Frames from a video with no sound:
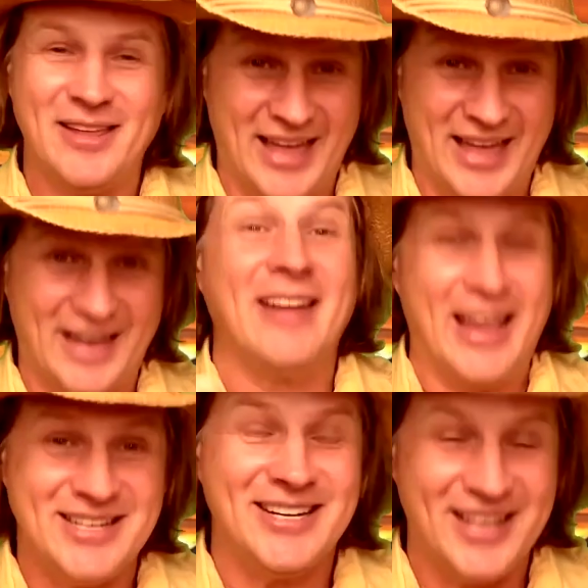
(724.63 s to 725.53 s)
that
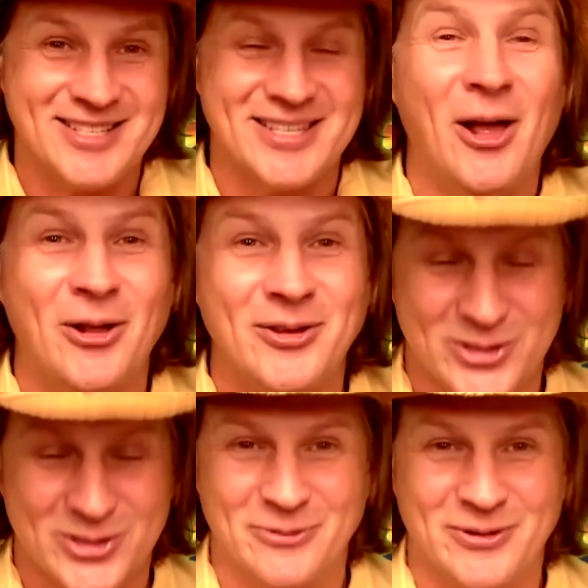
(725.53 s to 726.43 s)
ADSL
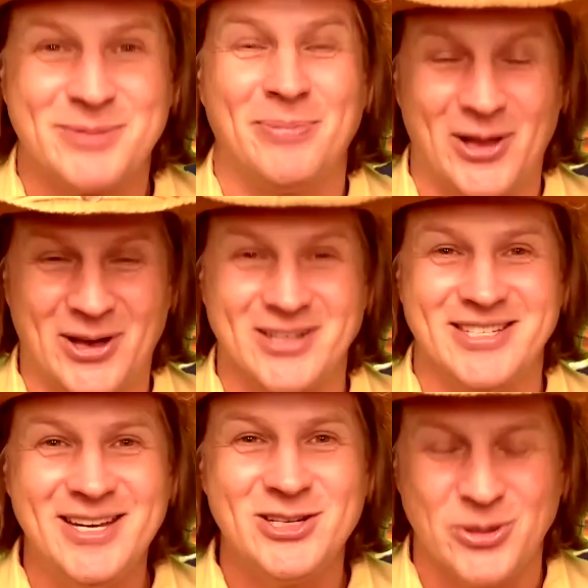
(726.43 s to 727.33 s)
service plugged
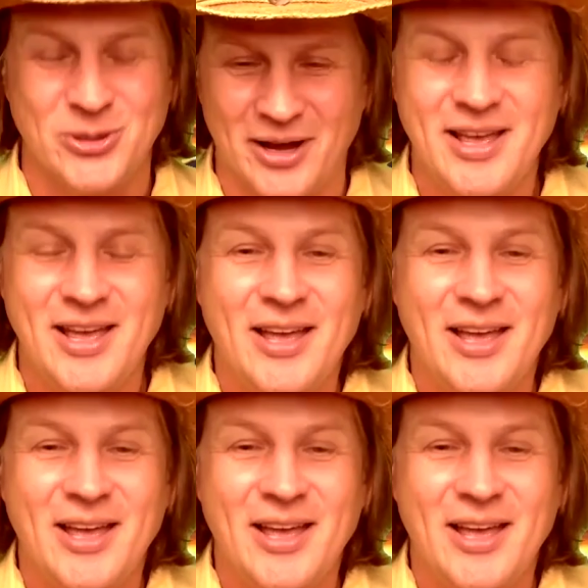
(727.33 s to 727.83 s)
into it.